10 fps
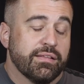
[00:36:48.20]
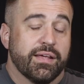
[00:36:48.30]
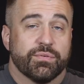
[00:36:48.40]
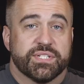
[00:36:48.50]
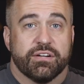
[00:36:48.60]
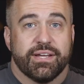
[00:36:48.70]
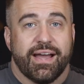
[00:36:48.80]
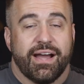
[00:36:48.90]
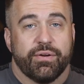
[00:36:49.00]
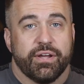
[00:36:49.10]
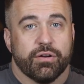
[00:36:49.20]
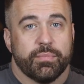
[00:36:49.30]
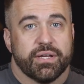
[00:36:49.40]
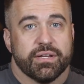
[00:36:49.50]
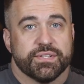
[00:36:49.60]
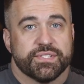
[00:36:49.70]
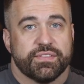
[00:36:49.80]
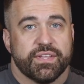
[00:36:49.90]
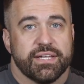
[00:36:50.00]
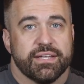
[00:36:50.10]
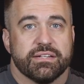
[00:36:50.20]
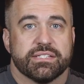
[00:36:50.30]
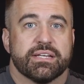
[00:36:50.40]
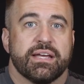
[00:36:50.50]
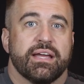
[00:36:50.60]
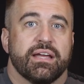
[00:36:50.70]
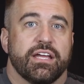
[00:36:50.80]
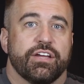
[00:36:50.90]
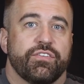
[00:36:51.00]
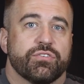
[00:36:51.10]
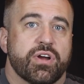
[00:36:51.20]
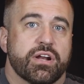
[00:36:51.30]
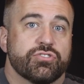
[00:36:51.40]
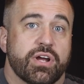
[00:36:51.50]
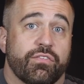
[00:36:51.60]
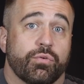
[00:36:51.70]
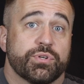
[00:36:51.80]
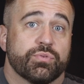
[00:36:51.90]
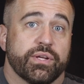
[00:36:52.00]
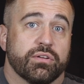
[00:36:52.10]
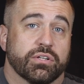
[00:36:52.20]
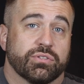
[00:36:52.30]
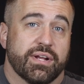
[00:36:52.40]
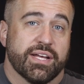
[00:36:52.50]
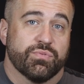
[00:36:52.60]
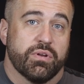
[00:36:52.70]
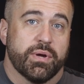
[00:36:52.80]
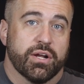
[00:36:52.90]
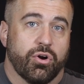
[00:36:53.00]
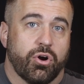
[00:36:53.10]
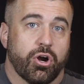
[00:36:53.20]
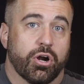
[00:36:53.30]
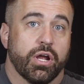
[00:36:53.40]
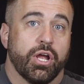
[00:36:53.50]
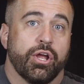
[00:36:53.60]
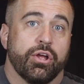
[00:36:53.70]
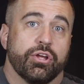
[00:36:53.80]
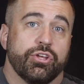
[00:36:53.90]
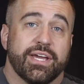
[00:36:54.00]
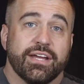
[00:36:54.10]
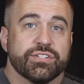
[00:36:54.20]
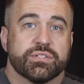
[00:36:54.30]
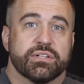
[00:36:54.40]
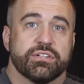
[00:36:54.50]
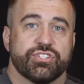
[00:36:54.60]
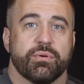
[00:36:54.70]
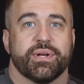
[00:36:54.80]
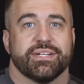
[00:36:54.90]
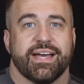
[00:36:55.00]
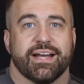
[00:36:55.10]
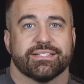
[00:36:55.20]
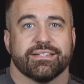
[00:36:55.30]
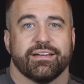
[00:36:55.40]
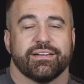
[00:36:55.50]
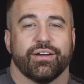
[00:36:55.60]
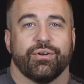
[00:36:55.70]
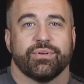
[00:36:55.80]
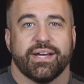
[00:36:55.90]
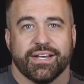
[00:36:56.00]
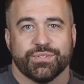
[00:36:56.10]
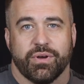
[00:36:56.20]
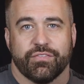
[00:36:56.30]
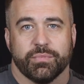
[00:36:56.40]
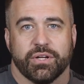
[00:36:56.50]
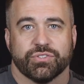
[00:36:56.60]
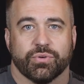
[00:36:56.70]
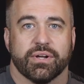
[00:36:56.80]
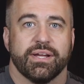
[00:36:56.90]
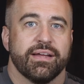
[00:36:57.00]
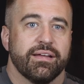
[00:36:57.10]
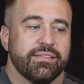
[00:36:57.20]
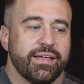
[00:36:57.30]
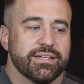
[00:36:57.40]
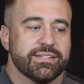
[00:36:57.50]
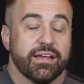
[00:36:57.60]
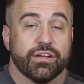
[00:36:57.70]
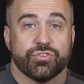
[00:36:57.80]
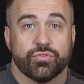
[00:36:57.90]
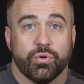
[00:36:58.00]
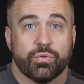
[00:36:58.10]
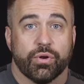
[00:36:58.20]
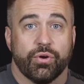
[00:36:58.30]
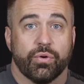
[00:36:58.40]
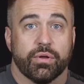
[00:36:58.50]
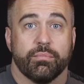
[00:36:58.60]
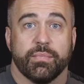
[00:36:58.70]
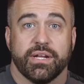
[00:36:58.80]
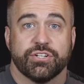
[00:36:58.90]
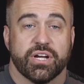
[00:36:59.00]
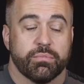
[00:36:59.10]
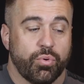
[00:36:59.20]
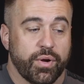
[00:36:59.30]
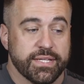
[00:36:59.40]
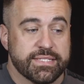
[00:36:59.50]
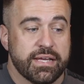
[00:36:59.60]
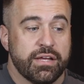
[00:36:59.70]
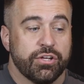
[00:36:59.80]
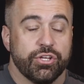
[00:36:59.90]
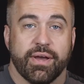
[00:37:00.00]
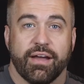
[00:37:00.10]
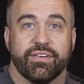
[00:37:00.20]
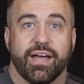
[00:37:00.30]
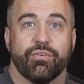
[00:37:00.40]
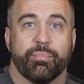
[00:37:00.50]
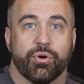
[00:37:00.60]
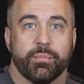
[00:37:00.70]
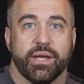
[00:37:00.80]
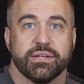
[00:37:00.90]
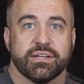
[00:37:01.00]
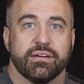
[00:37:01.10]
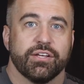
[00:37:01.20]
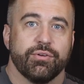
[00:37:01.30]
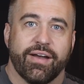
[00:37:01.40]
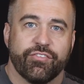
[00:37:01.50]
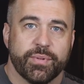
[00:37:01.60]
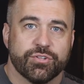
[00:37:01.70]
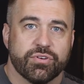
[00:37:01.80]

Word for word: they don't tell you how here because the thing is, if you try to travel between Luxor and Aswan by car, you can't just jump in a taxi and go to Aswan from Luxor. That is a controlled road, many checkpoints. You have to have a permit. You have to be